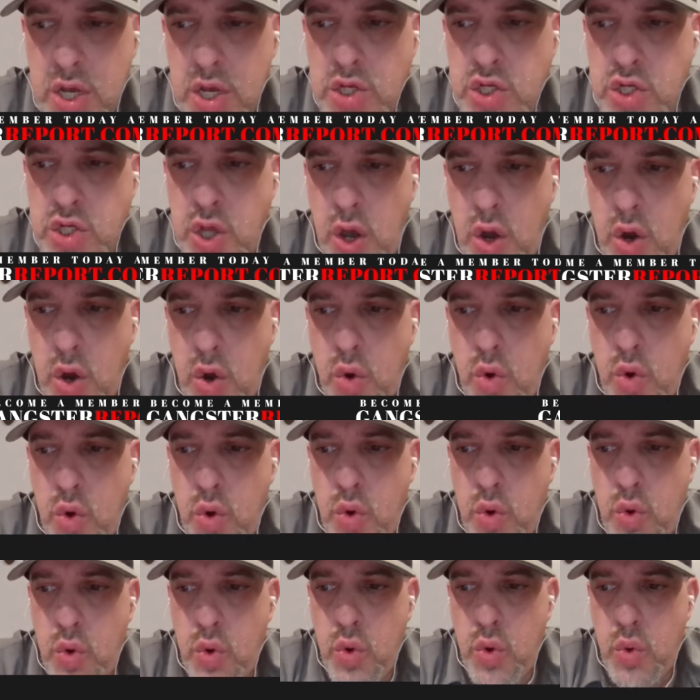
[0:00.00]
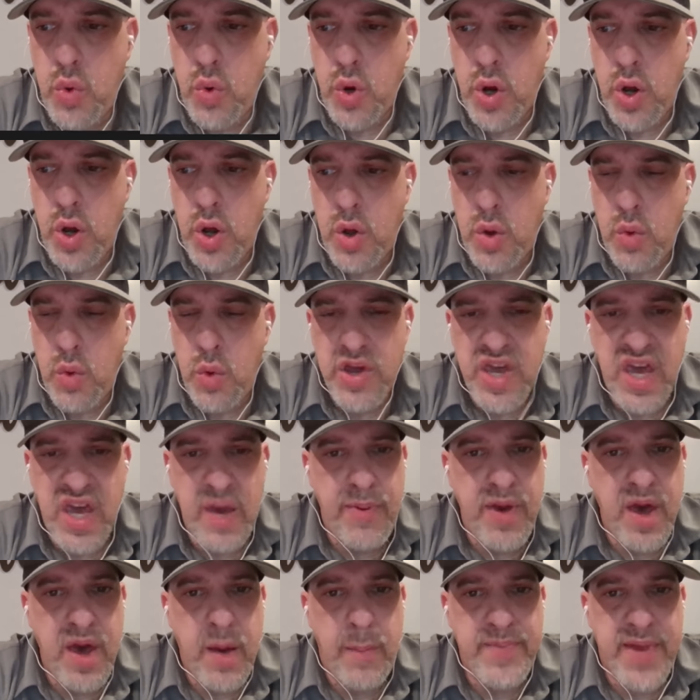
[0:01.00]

So we'll keep you